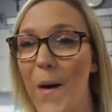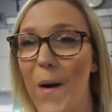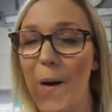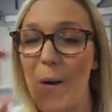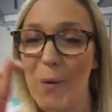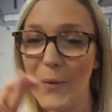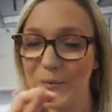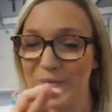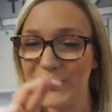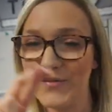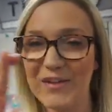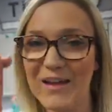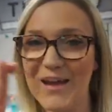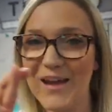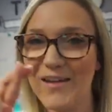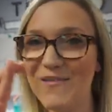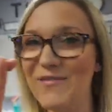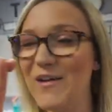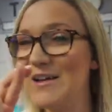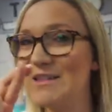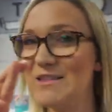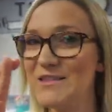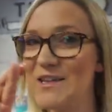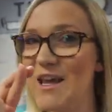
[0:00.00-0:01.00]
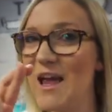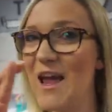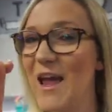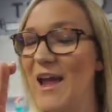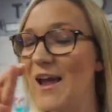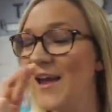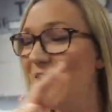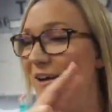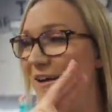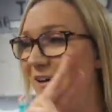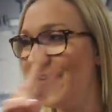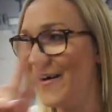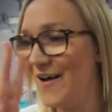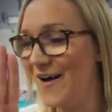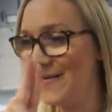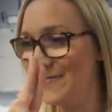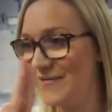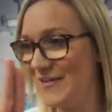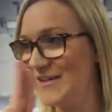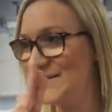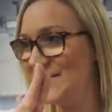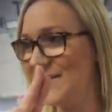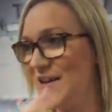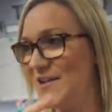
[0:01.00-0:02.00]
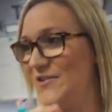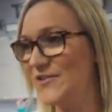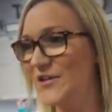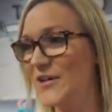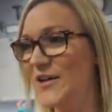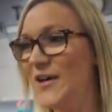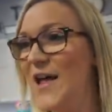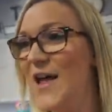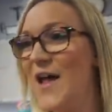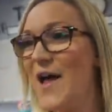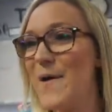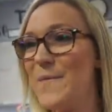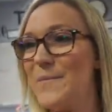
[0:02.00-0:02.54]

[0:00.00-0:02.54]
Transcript: hopefully if I stay on my schedule.